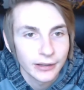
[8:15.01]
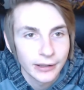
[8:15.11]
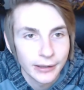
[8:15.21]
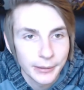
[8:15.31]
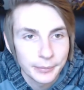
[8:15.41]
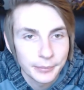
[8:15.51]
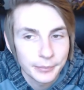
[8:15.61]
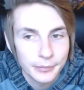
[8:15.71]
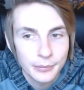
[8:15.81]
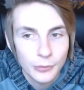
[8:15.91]
I'm
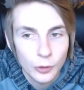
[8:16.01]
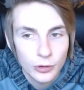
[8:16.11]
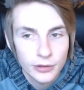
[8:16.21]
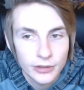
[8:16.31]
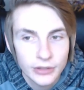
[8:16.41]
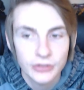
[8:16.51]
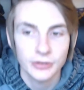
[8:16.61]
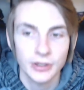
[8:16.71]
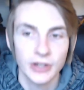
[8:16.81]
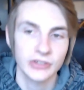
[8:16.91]
more
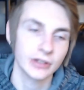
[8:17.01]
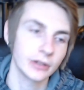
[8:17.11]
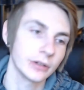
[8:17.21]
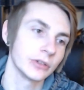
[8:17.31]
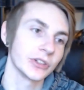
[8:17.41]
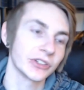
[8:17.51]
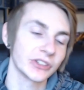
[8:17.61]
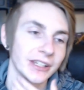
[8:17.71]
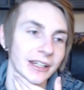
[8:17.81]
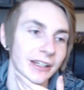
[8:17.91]
interested in just
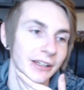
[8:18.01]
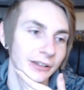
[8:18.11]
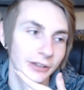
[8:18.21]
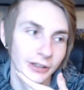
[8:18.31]
getting